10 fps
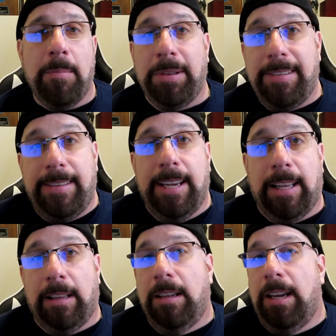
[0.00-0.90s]
But
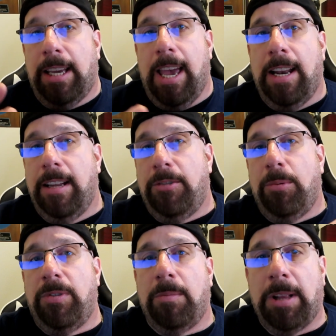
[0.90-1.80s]
still, again, this
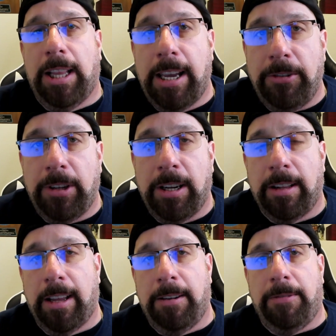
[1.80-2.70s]
was a Malaysian
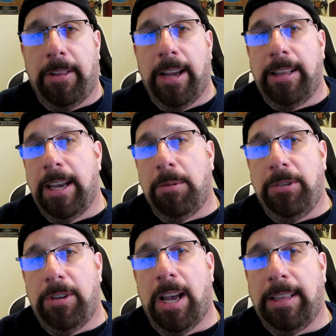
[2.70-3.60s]
airline flight that was
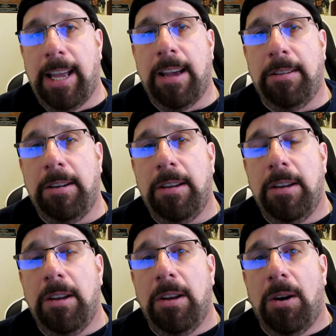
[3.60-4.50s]
shot down
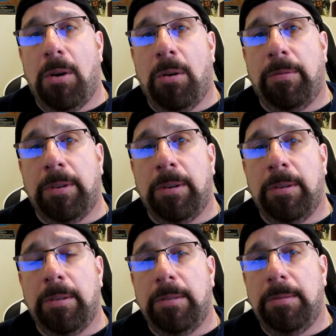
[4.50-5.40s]

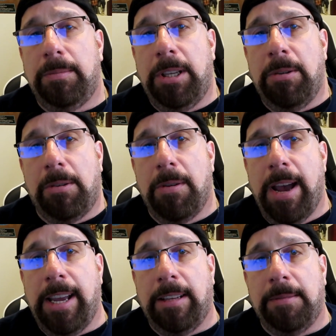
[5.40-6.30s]
over the
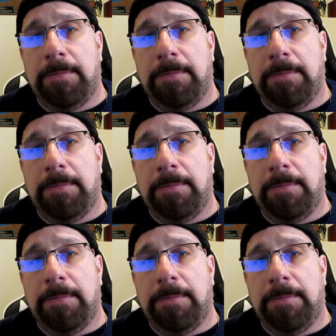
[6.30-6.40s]
Ukraine.